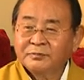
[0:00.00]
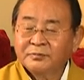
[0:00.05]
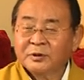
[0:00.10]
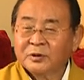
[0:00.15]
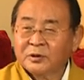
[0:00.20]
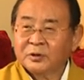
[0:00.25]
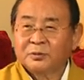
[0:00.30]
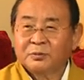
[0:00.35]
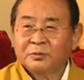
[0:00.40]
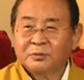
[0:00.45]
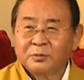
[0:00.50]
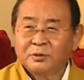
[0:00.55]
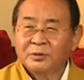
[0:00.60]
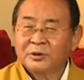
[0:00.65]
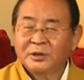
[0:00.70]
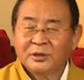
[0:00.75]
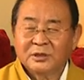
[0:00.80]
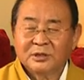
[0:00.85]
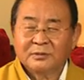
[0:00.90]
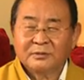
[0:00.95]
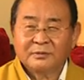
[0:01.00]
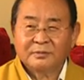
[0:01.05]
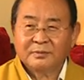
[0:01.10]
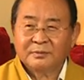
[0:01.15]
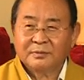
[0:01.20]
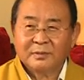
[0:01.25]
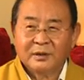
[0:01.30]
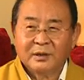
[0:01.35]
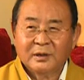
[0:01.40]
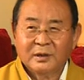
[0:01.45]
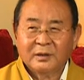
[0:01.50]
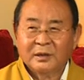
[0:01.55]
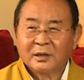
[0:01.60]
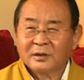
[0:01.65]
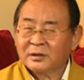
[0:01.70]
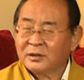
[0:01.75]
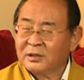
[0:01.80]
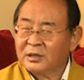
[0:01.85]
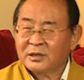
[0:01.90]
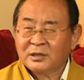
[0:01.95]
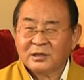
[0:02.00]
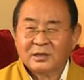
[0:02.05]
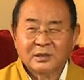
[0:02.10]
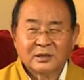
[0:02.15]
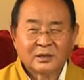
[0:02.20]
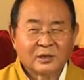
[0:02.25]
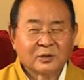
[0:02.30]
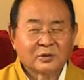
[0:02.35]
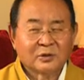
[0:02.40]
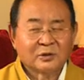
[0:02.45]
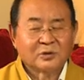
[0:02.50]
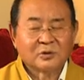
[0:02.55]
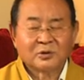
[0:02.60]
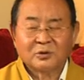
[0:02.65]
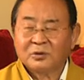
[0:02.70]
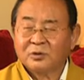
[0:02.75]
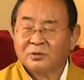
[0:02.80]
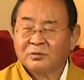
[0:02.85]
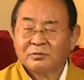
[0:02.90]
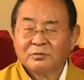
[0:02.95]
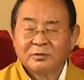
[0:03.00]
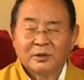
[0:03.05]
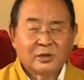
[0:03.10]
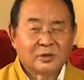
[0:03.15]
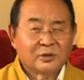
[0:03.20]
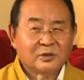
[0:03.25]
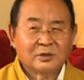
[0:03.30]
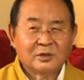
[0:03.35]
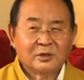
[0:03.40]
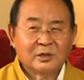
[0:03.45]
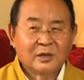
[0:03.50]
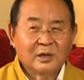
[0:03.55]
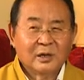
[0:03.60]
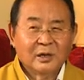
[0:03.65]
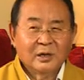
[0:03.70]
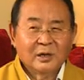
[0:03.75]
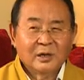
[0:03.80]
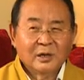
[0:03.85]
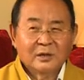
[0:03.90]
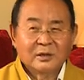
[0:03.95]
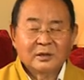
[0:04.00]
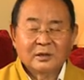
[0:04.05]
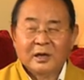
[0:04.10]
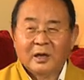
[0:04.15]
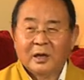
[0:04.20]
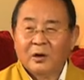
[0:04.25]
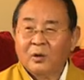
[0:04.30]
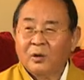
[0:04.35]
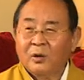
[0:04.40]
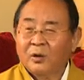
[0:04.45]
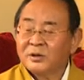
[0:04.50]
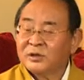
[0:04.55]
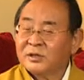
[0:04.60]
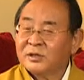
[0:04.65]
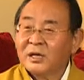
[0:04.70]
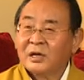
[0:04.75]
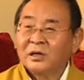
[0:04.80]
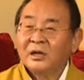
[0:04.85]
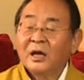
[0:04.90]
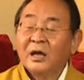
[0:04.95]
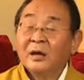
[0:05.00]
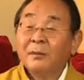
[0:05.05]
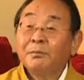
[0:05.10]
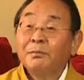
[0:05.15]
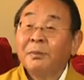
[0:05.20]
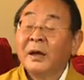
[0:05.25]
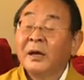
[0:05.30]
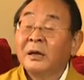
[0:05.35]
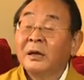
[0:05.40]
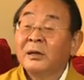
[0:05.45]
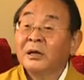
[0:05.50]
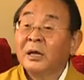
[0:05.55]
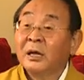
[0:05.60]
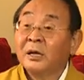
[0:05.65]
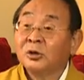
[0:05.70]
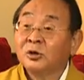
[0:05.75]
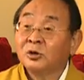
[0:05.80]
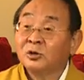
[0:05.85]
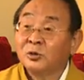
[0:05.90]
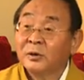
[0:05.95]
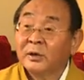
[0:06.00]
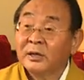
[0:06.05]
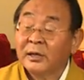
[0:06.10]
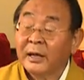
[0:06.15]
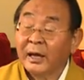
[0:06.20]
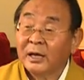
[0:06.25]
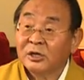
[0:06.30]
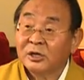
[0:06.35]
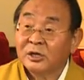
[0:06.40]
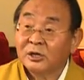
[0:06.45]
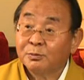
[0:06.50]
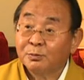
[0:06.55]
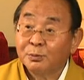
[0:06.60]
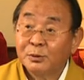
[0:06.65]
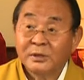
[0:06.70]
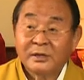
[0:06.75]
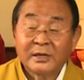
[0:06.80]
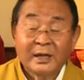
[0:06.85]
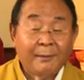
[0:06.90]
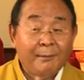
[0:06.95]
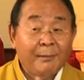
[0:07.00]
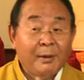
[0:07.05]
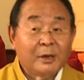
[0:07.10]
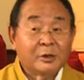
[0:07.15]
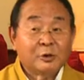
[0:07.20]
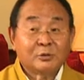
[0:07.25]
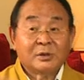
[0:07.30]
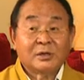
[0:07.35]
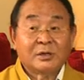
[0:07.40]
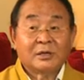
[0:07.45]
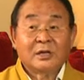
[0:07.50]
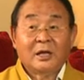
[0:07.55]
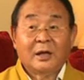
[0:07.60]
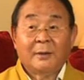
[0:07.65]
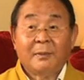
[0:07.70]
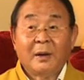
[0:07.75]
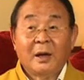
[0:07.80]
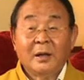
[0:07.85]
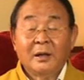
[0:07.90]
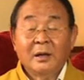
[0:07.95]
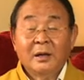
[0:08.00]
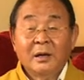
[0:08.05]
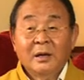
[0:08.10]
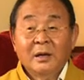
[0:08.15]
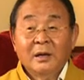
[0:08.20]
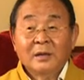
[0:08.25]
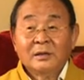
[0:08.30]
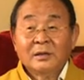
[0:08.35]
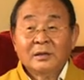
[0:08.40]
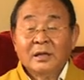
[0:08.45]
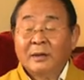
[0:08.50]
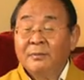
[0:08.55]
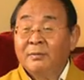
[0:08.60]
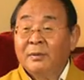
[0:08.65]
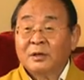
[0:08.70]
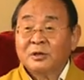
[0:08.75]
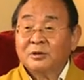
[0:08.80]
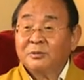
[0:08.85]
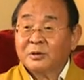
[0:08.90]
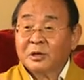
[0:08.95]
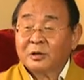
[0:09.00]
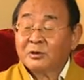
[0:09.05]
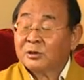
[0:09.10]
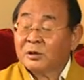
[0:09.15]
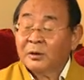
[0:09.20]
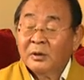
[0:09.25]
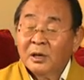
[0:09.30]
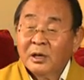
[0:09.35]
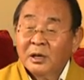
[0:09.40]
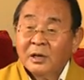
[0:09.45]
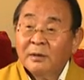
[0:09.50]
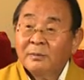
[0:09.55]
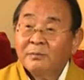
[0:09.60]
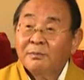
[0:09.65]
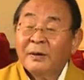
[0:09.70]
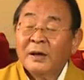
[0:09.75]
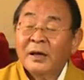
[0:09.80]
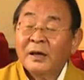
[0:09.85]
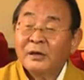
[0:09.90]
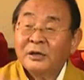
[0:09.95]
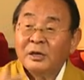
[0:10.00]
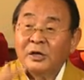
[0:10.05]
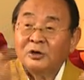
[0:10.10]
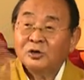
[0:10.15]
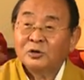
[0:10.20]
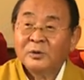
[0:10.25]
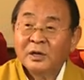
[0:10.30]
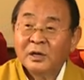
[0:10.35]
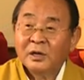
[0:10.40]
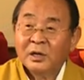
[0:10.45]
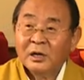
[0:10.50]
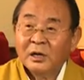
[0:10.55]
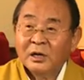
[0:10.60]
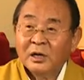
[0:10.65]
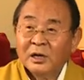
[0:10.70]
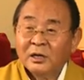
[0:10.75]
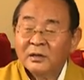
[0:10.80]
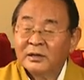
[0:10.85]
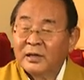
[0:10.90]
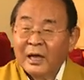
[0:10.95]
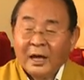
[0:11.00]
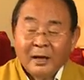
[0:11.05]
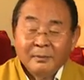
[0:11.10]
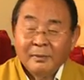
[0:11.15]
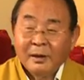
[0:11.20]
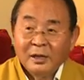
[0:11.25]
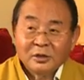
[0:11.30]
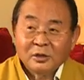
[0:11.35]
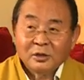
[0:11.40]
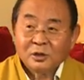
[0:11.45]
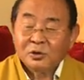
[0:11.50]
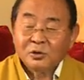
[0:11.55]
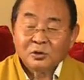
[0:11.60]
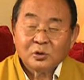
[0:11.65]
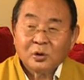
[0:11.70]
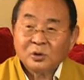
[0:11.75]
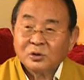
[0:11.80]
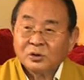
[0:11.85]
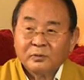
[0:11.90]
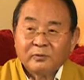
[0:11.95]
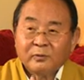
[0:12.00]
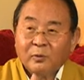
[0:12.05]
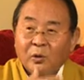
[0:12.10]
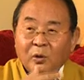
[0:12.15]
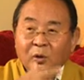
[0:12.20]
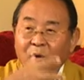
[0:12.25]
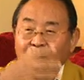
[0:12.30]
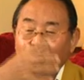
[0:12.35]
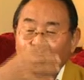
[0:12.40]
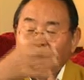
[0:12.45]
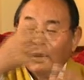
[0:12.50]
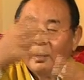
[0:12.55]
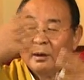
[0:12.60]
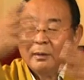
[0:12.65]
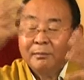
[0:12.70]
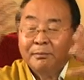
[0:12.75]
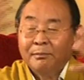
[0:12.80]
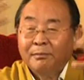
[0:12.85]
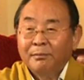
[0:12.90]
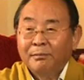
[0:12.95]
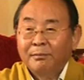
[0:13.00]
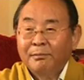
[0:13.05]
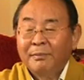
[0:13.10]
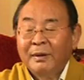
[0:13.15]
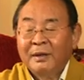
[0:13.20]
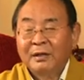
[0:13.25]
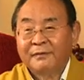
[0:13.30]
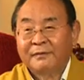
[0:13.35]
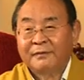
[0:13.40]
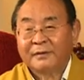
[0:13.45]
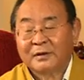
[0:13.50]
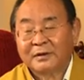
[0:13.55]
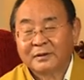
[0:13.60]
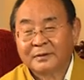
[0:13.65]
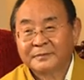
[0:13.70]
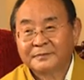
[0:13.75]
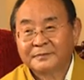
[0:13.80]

Because Buddhism, the teachings are so rich. They are, it said, pendant you in that, you put tenban you in there. Tenbans because pendant you. Dharma is the source of all benefit,